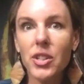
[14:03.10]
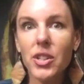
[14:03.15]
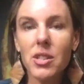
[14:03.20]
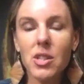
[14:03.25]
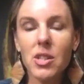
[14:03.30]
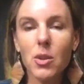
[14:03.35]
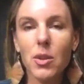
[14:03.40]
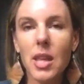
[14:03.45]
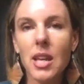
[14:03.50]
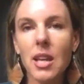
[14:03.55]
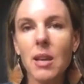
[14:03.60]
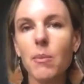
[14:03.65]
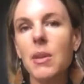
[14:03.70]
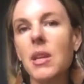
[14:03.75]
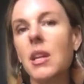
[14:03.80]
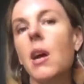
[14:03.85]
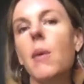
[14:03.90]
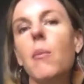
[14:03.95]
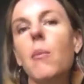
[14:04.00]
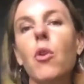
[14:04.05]
so they can
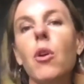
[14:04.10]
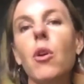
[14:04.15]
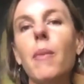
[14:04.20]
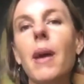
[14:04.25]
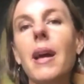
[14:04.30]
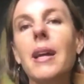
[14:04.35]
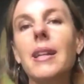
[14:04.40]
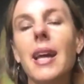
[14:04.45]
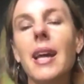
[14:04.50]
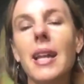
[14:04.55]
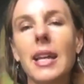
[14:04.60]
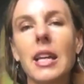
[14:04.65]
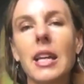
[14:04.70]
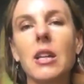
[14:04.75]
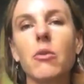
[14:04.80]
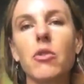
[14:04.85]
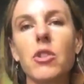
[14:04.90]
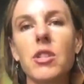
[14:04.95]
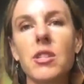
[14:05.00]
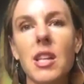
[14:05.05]
become more magnetic
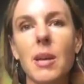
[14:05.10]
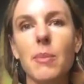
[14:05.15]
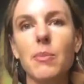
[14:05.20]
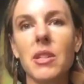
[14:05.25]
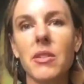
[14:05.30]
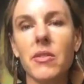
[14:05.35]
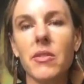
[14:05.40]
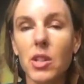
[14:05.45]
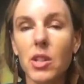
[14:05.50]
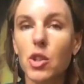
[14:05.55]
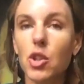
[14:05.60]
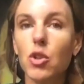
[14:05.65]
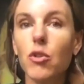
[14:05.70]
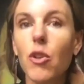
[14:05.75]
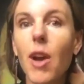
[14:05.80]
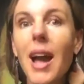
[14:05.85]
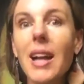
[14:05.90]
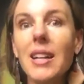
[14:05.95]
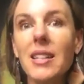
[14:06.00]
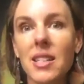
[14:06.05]
and receptive and
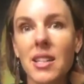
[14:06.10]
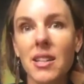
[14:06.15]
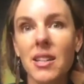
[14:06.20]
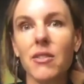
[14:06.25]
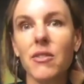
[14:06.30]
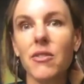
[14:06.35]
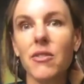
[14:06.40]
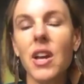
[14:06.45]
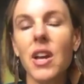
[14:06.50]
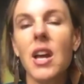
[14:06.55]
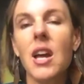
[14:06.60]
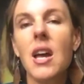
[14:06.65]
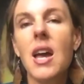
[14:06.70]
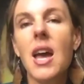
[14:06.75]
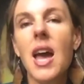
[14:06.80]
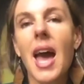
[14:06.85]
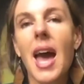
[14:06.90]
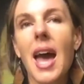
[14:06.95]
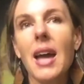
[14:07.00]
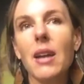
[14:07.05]
attractive
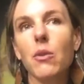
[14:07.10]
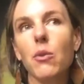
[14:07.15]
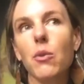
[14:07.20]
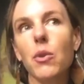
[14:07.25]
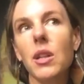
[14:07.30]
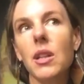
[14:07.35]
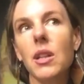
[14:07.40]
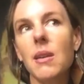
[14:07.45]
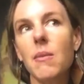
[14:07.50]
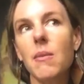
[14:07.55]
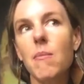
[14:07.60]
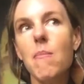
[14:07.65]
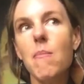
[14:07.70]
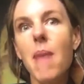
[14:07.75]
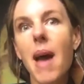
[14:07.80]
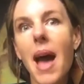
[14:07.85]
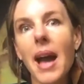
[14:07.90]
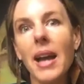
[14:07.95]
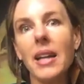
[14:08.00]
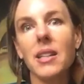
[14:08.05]
and really
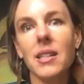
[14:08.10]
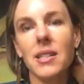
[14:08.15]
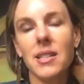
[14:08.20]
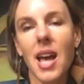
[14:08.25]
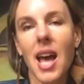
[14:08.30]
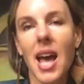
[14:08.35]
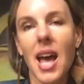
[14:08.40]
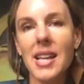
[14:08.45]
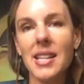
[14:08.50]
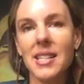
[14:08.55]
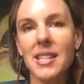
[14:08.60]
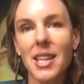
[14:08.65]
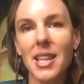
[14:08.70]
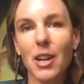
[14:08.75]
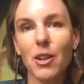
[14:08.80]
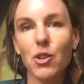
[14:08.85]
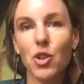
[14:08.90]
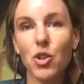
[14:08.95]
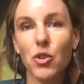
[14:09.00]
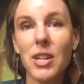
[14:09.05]
magnetize
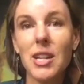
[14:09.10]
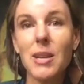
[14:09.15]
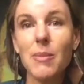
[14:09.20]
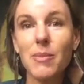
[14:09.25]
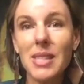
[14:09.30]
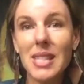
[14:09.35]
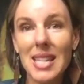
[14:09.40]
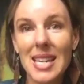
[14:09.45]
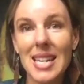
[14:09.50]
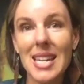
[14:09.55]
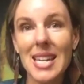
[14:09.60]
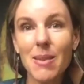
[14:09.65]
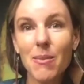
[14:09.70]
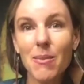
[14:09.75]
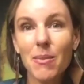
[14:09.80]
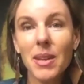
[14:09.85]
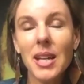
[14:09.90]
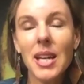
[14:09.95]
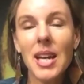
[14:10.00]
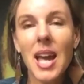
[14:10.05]
their dream
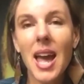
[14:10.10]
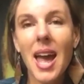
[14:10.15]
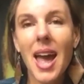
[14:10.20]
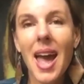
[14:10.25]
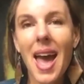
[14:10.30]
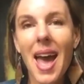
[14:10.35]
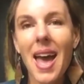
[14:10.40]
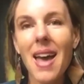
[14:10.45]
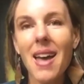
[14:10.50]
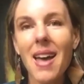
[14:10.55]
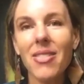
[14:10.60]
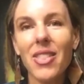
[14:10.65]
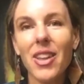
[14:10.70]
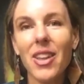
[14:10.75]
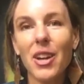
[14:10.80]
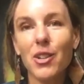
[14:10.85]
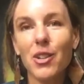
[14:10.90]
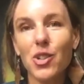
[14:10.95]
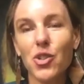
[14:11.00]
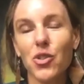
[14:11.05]
team and
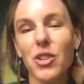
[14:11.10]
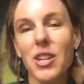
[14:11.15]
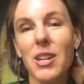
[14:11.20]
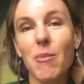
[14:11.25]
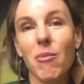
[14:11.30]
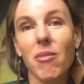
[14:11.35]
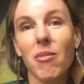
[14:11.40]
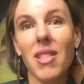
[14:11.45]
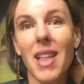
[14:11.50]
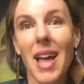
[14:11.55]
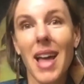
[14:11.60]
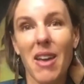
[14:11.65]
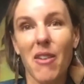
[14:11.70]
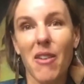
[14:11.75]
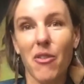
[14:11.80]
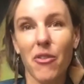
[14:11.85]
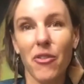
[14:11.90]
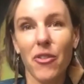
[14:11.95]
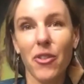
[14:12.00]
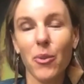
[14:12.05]
their dream
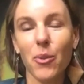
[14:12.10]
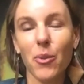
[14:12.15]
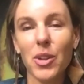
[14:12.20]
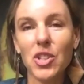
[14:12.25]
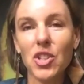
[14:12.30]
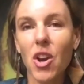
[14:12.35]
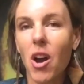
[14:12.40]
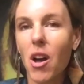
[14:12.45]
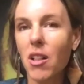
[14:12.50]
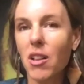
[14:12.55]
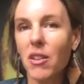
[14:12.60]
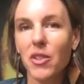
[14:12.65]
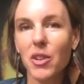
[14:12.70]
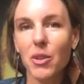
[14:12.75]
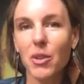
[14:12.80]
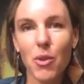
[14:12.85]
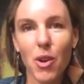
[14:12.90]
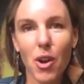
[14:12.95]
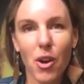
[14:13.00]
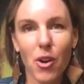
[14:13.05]
life, which all of you
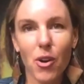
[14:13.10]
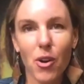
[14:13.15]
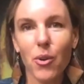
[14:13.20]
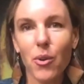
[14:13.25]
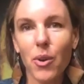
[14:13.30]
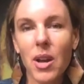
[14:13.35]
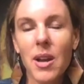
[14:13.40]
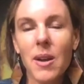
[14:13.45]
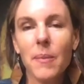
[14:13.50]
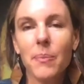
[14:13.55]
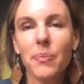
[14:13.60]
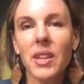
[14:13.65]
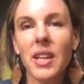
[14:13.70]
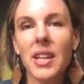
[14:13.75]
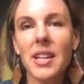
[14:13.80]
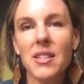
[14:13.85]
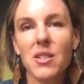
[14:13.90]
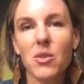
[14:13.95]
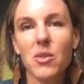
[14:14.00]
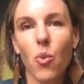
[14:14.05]
know
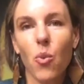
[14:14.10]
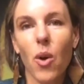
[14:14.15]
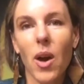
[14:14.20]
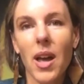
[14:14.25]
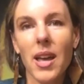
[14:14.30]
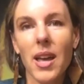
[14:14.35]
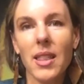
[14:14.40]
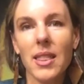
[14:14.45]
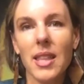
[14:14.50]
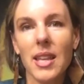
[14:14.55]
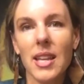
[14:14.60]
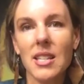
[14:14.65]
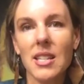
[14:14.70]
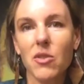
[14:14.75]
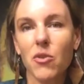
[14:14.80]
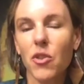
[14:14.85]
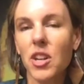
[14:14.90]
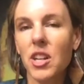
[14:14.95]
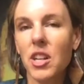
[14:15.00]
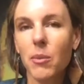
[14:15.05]
is what this
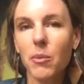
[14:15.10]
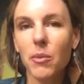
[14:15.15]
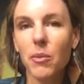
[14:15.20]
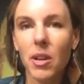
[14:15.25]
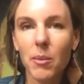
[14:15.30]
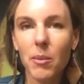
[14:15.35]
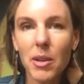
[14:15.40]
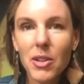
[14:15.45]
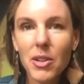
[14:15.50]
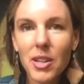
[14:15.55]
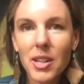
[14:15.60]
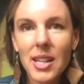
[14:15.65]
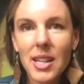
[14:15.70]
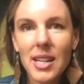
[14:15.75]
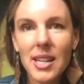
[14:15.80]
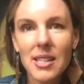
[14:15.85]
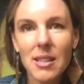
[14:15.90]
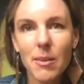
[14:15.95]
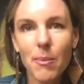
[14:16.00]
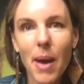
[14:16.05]
Freedom community
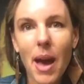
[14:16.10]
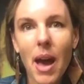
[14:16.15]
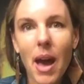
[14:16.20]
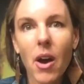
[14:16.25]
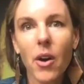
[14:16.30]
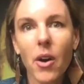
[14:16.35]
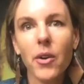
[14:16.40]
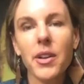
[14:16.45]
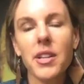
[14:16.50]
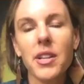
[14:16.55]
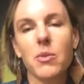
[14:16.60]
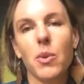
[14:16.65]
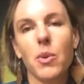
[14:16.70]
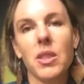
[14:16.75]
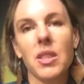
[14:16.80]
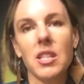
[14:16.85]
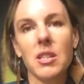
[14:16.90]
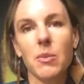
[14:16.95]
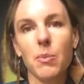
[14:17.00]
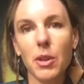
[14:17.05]
is about, is what
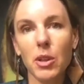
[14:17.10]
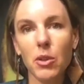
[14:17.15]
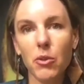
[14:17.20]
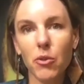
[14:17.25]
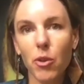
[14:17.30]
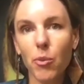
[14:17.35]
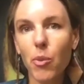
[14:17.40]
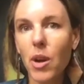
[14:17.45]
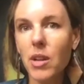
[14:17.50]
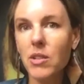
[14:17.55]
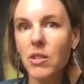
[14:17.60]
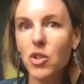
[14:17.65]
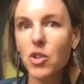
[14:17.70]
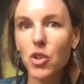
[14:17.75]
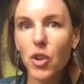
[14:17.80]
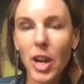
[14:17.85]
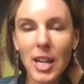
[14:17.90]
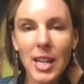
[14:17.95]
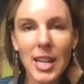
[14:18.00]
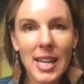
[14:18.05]
this Build for Bronze
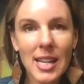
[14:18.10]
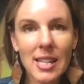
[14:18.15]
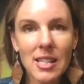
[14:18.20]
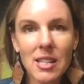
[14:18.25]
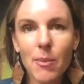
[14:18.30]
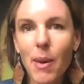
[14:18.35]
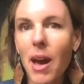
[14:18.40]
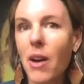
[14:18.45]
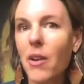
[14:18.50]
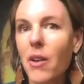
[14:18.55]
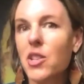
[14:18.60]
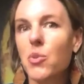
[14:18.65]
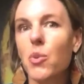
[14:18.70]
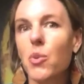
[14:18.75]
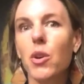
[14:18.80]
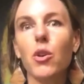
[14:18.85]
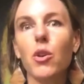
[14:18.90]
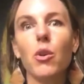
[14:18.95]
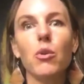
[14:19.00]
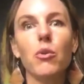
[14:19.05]
training is about, is what
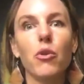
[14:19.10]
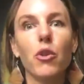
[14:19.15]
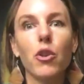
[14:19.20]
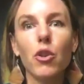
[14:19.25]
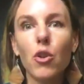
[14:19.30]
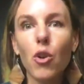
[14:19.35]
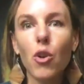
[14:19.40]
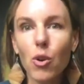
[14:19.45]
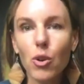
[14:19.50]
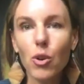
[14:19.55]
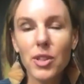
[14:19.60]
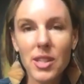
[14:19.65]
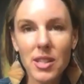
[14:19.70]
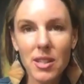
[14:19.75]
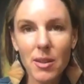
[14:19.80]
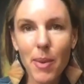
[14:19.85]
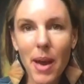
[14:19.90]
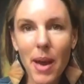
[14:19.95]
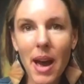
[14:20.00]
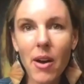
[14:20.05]
Go for Gold is
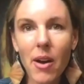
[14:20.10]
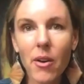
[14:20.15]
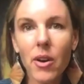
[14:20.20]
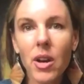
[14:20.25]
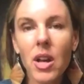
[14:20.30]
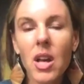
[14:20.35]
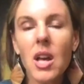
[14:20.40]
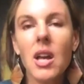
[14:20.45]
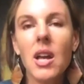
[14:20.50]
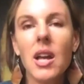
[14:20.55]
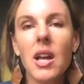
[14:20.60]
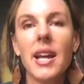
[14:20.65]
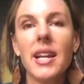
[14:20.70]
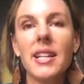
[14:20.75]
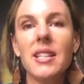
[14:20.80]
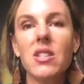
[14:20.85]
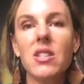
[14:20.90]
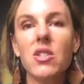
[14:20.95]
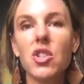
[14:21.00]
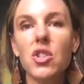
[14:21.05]
about.
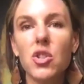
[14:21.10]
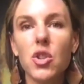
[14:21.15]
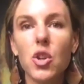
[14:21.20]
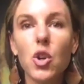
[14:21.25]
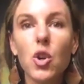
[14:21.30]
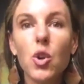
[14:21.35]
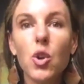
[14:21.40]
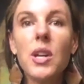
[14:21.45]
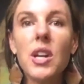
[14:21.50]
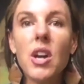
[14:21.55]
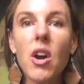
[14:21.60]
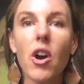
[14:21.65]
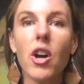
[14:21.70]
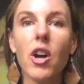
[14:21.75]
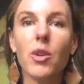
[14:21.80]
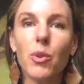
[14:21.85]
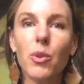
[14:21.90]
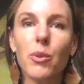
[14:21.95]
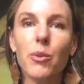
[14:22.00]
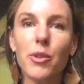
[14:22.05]
It's just who we are
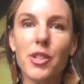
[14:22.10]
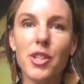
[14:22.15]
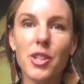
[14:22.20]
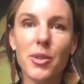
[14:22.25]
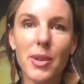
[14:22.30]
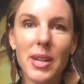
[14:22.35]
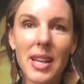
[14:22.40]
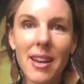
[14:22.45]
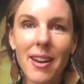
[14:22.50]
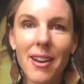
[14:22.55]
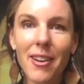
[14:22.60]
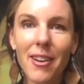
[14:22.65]
and what we're doing here.